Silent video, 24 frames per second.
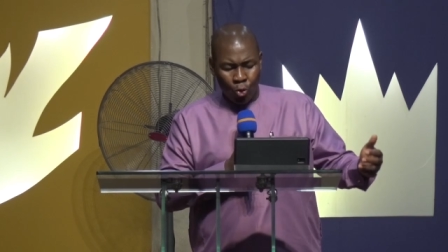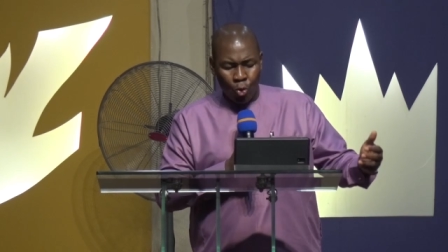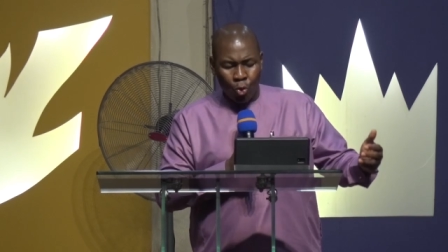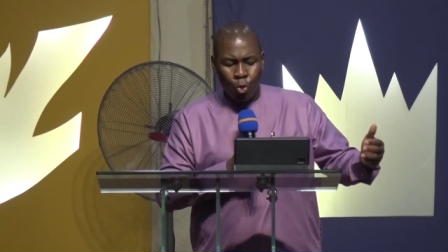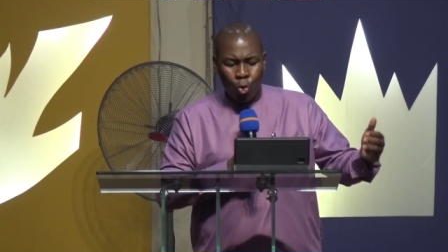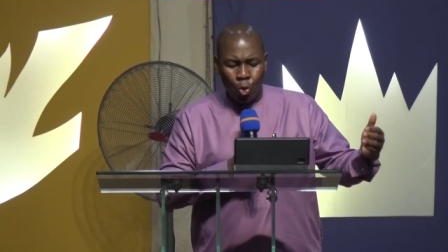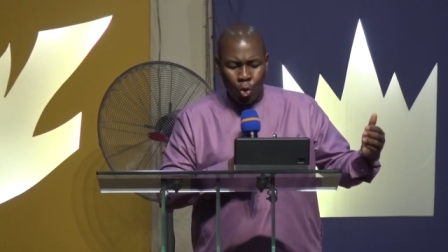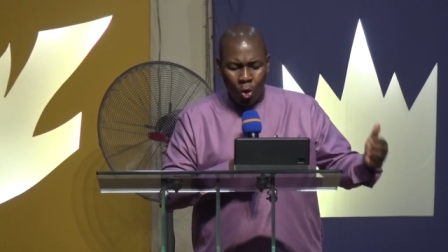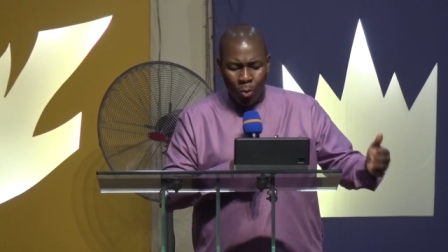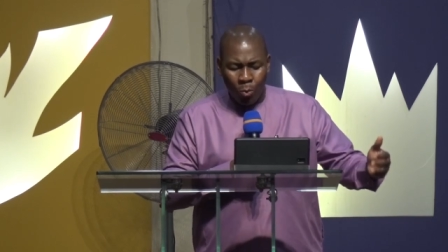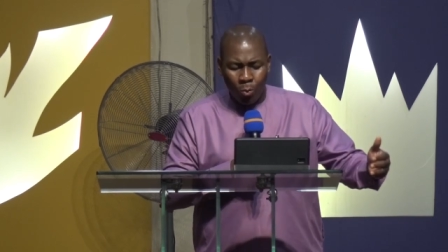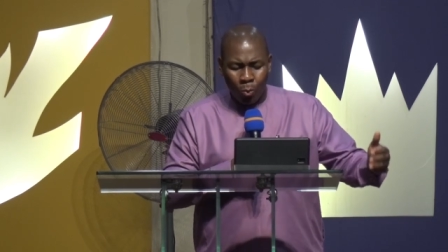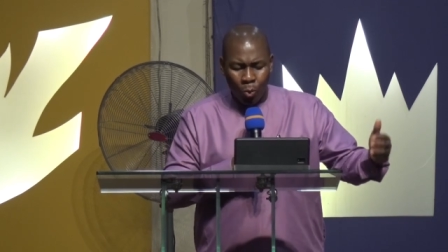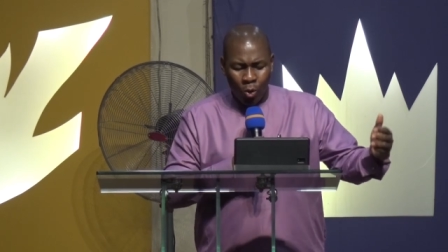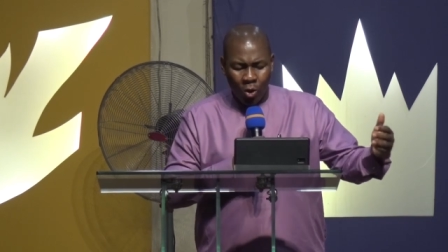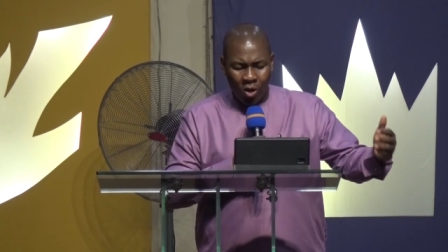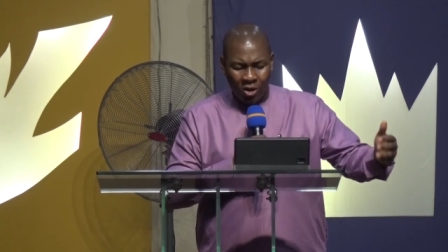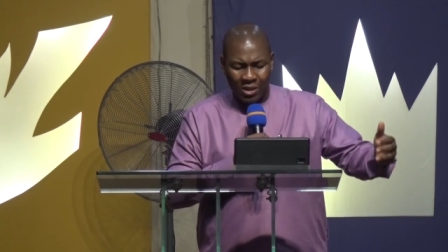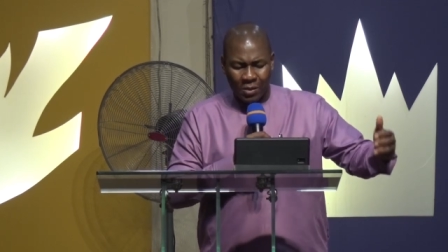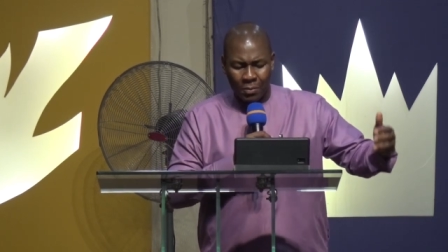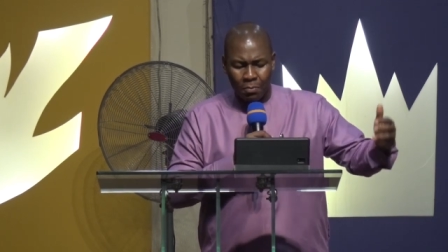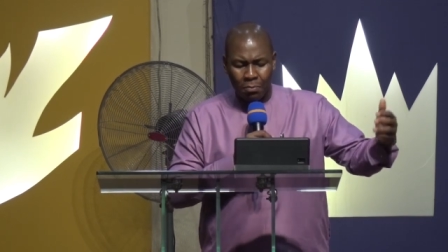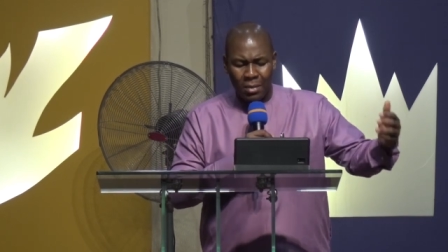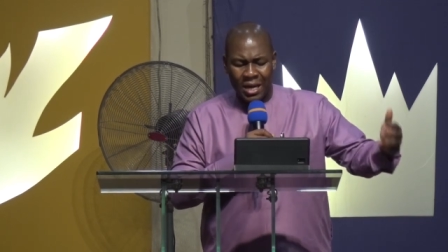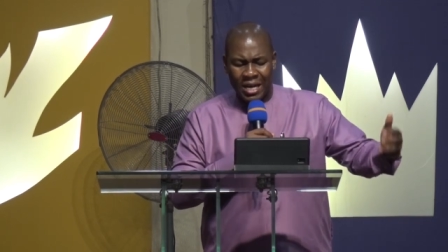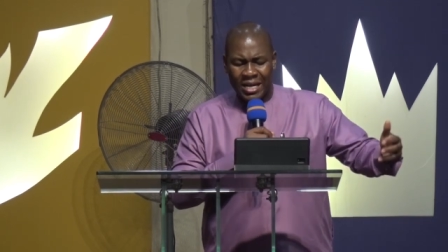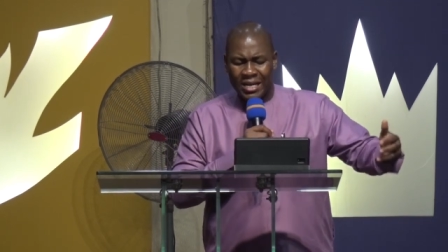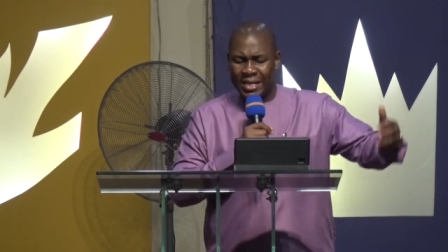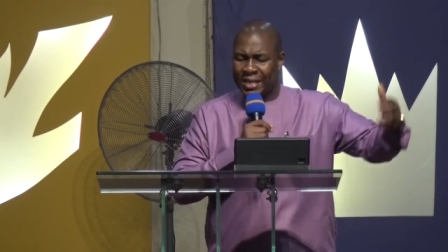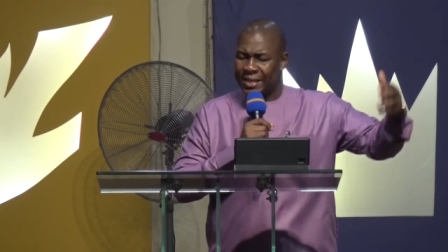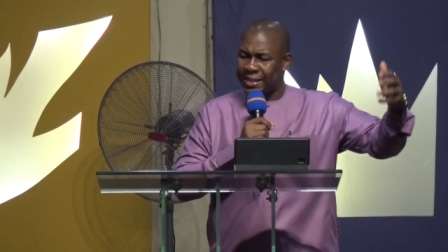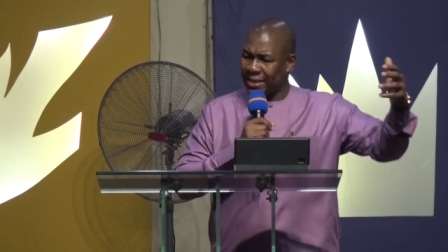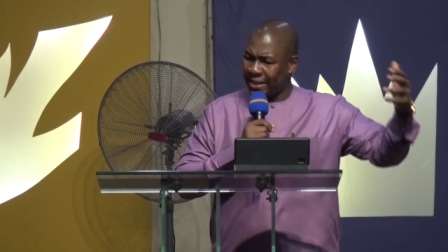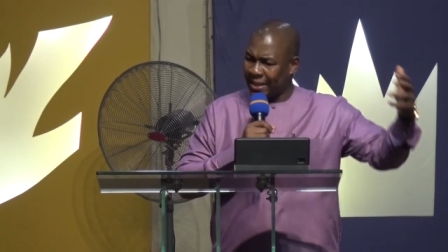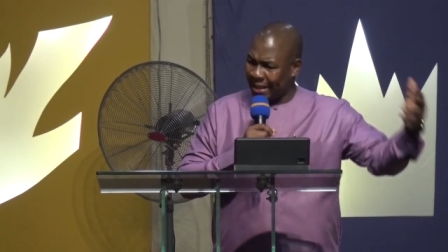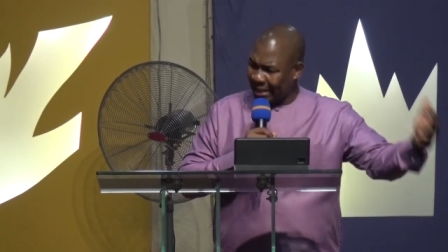whom was
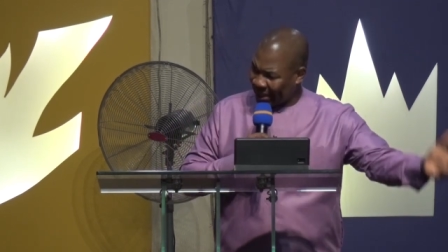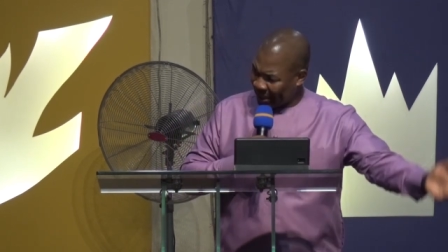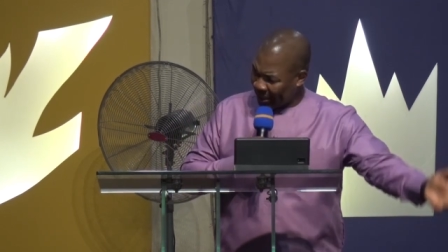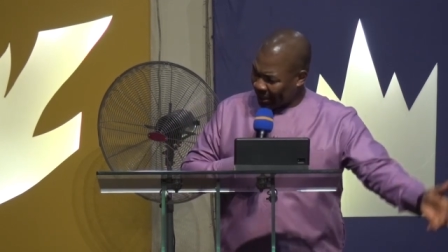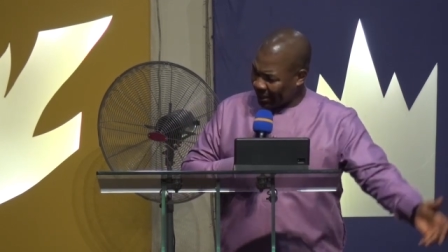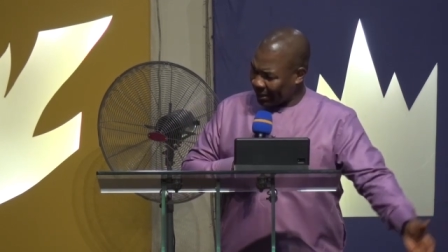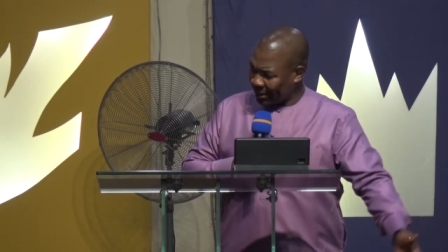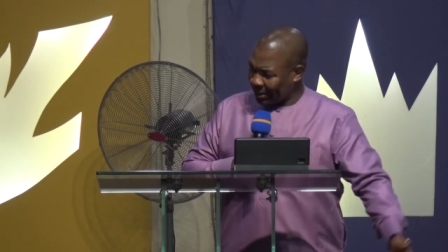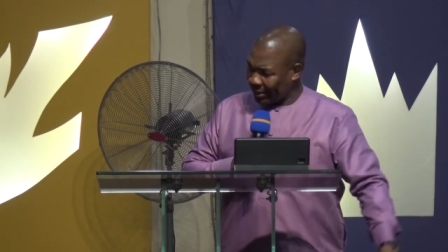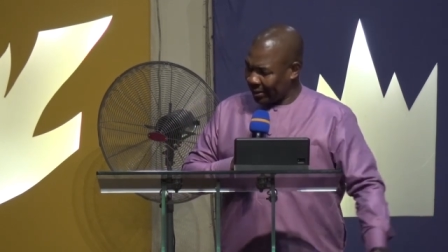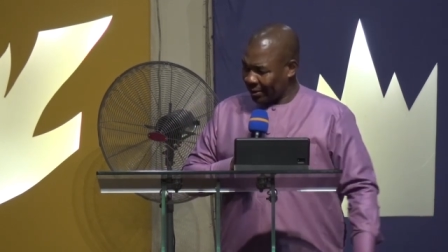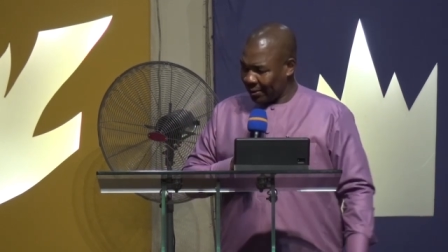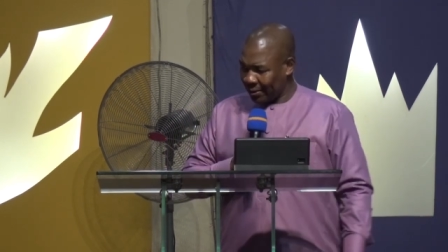Mary seeking?